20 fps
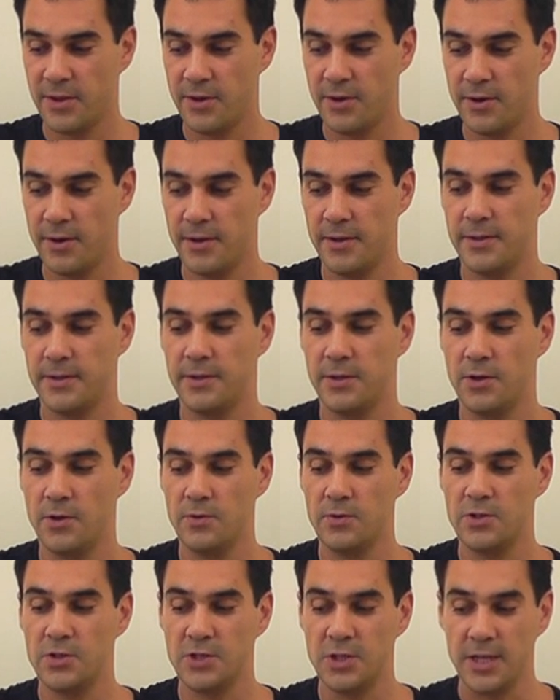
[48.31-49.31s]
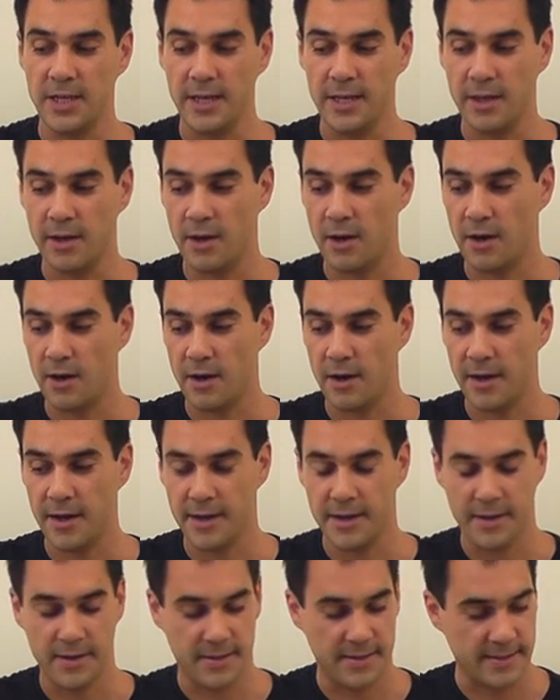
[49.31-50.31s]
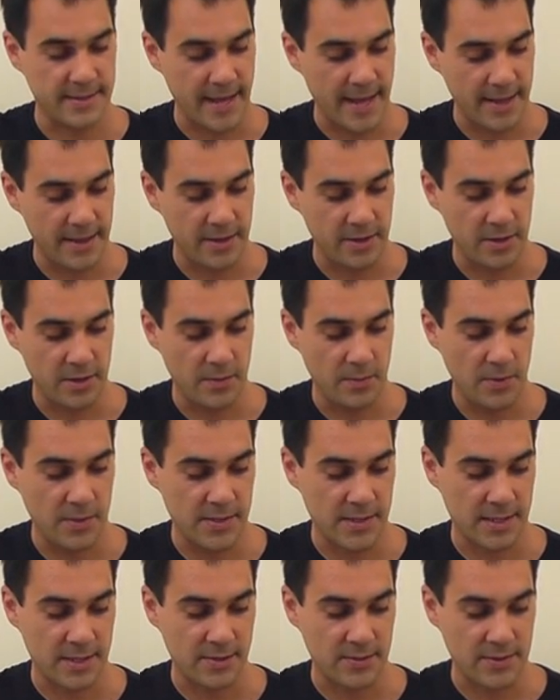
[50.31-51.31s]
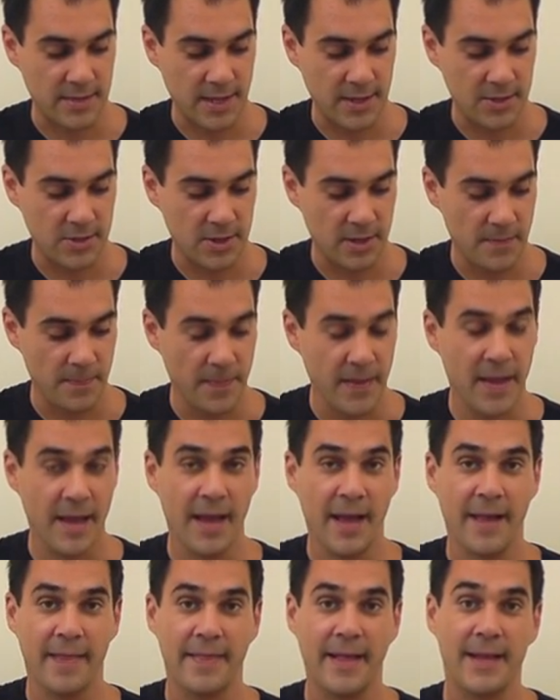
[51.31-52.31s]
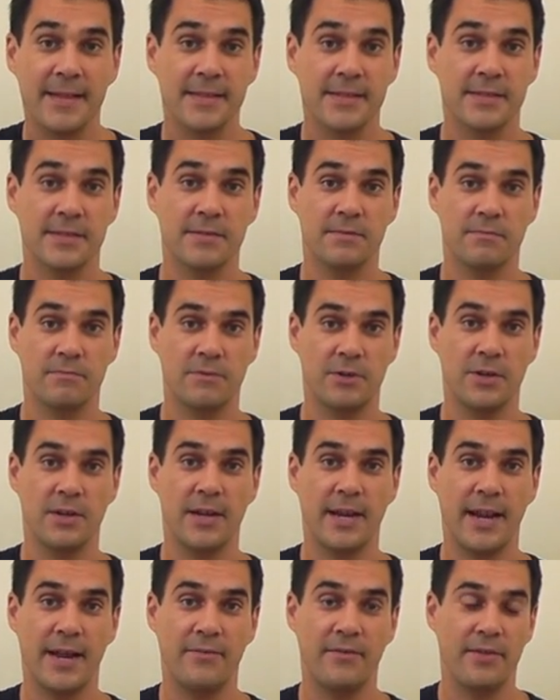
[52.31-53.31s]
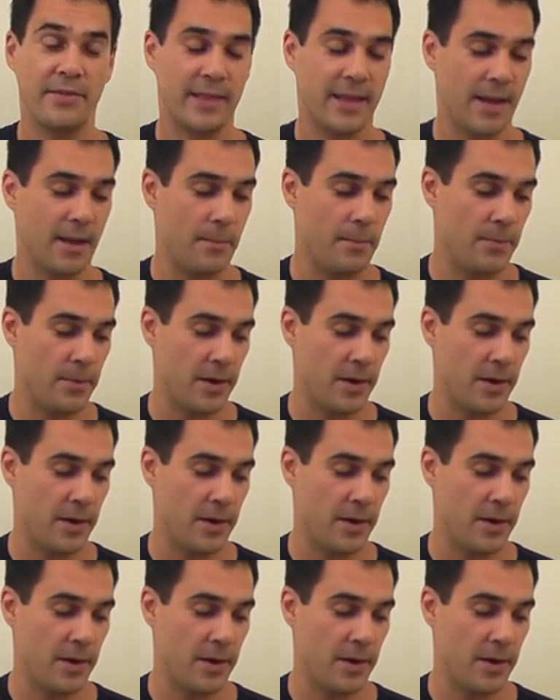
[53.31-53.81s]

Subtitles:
the note G on a standard music notation. That's good and everything,